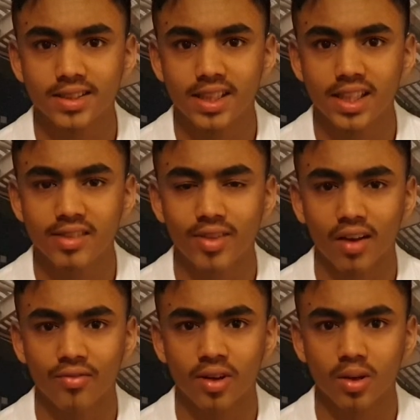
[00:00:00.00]
TV and
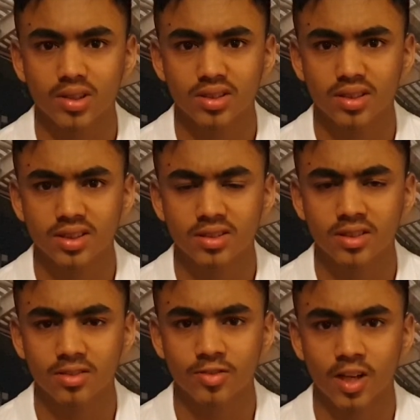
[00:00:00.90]
follow us on
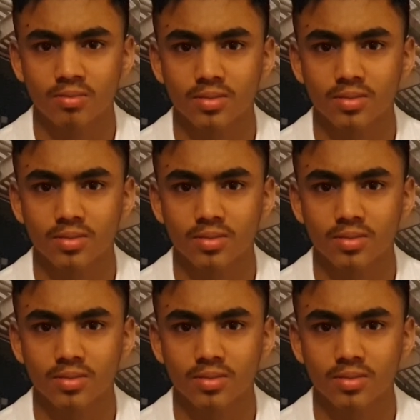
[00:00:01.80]
Instagram.